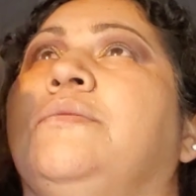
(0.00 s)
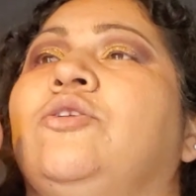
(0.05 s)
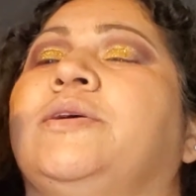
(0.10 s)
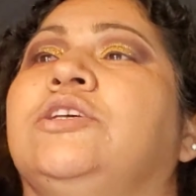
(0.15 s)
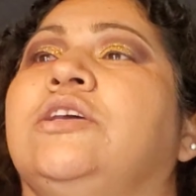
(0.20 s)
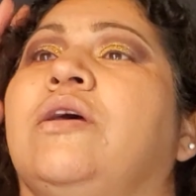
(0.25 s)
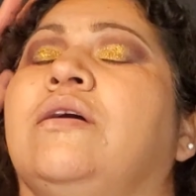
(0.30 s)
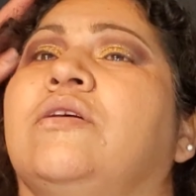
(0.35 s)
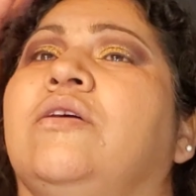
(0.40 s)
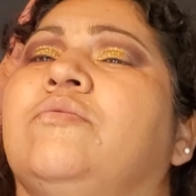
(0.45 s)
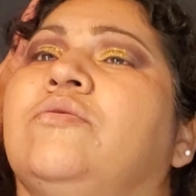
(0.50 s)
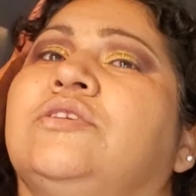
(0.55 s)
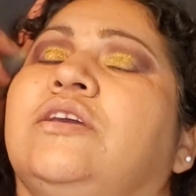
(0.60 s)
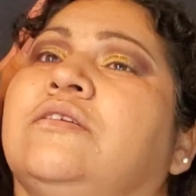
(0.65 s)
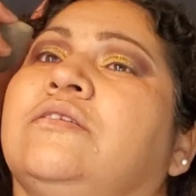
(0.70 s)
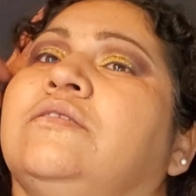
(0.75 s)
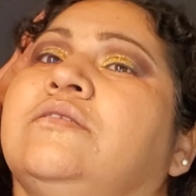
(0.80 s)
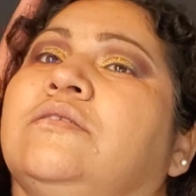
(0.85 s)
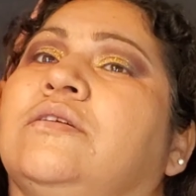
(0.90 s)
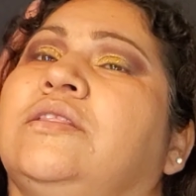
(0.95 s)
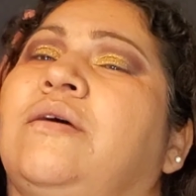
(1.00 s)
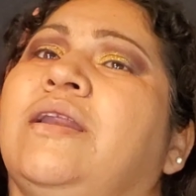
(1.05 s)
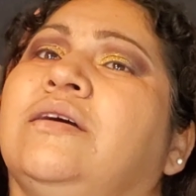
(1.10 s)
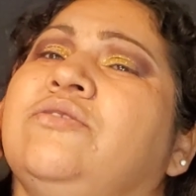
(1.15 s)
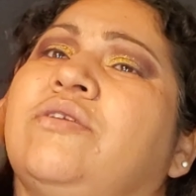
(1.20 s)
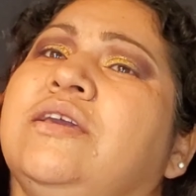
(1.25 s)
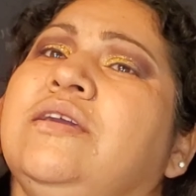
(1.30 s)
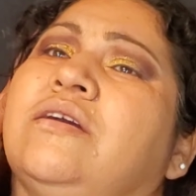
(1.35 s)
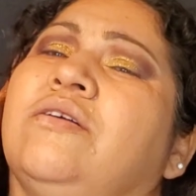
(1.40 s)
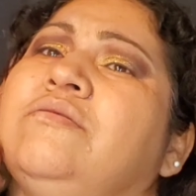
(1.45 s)
Of course, you have to
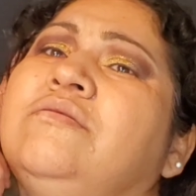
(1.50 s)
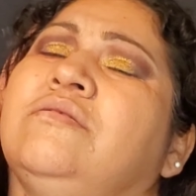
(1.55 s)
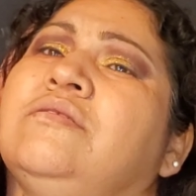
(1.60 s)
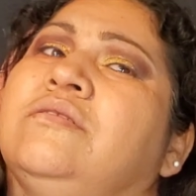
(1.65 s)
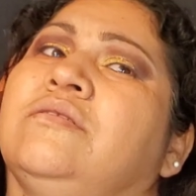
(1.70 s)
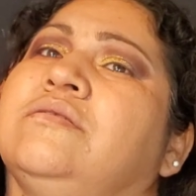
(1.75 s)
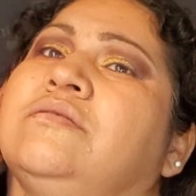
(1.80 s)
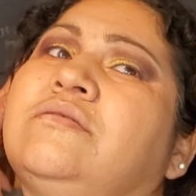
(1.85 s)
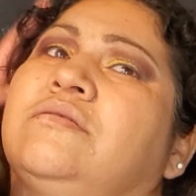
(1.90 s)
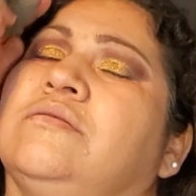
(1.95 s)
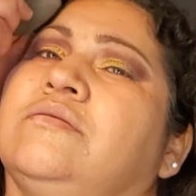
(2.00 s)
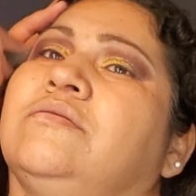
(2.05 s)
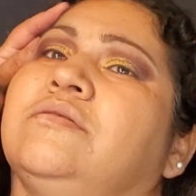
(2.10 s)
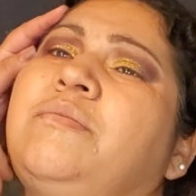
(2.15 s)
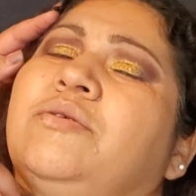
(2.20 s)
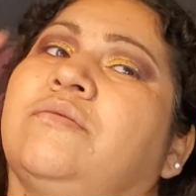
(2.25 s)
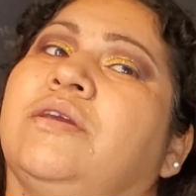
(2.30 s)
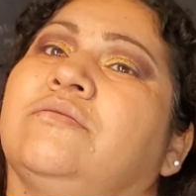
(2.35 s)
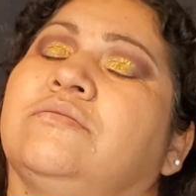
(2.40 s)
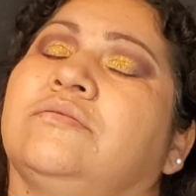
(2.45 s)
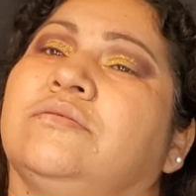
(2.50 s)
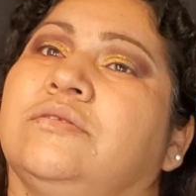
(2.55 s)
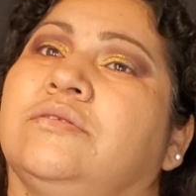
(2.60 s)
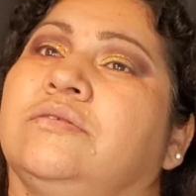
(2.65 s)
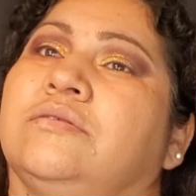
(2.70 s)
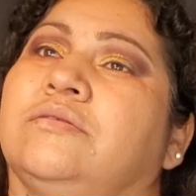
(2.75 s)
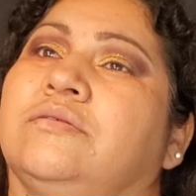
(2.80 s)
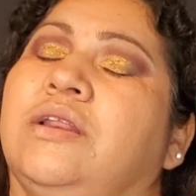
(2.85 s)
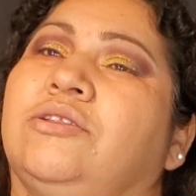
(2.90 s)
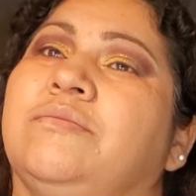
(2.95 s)
use a damp Beauty
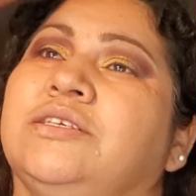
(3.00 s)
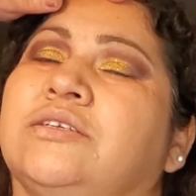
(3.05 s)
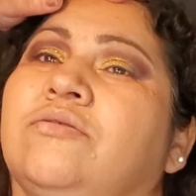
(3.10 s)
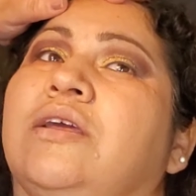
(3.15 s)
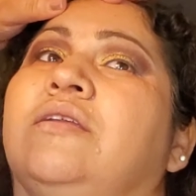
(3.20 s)
Blender to